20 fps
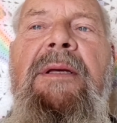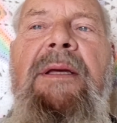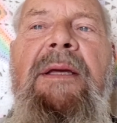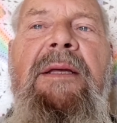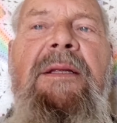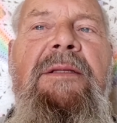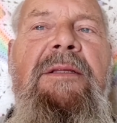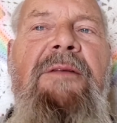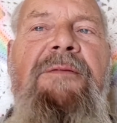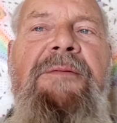
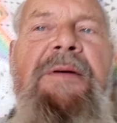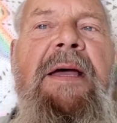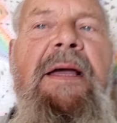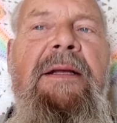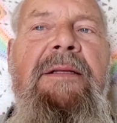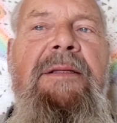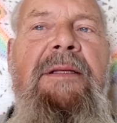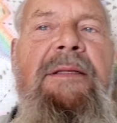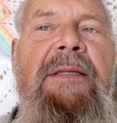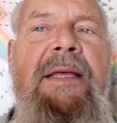and the
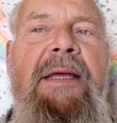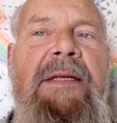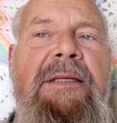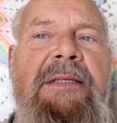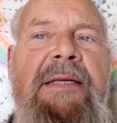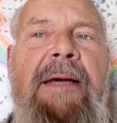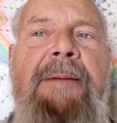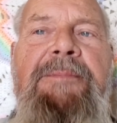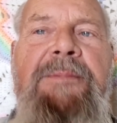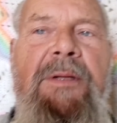fact that they had
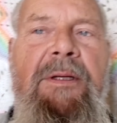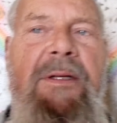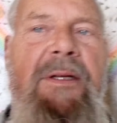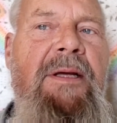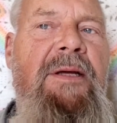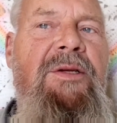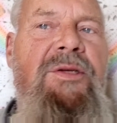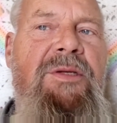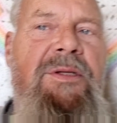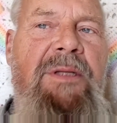kept
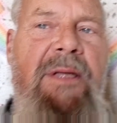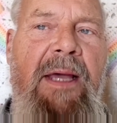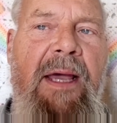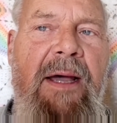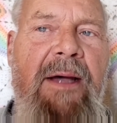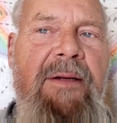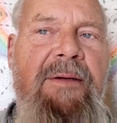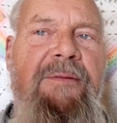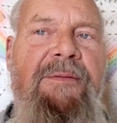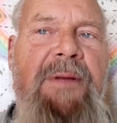lust
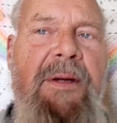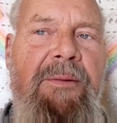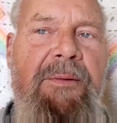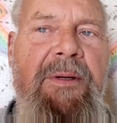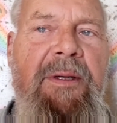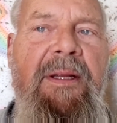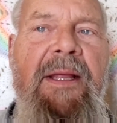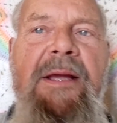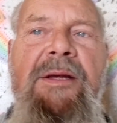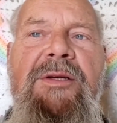out of their
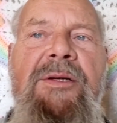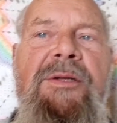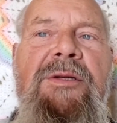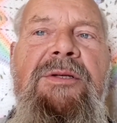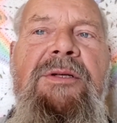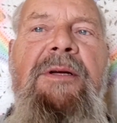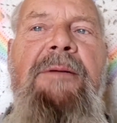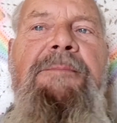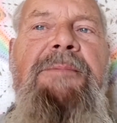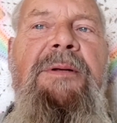
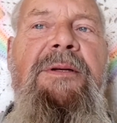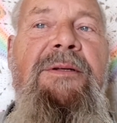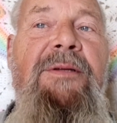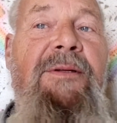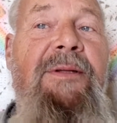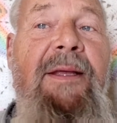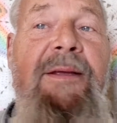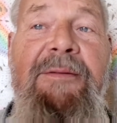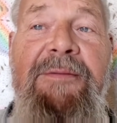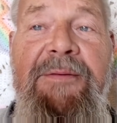relationship
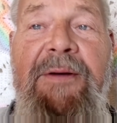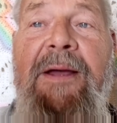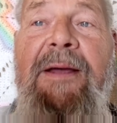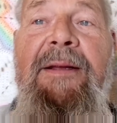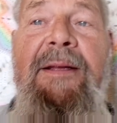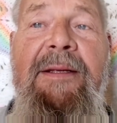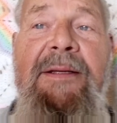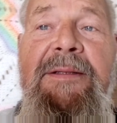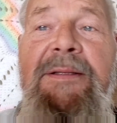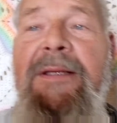until they
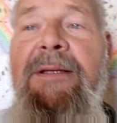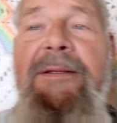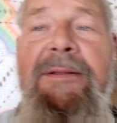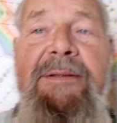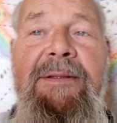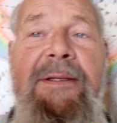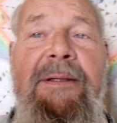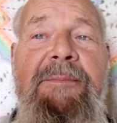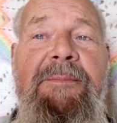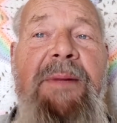finally
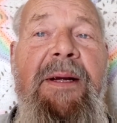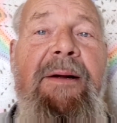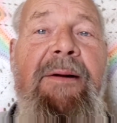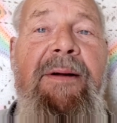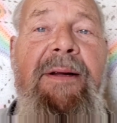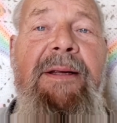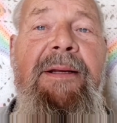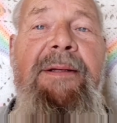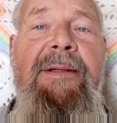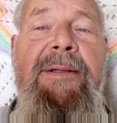did get
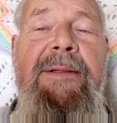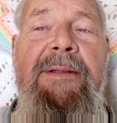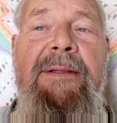married.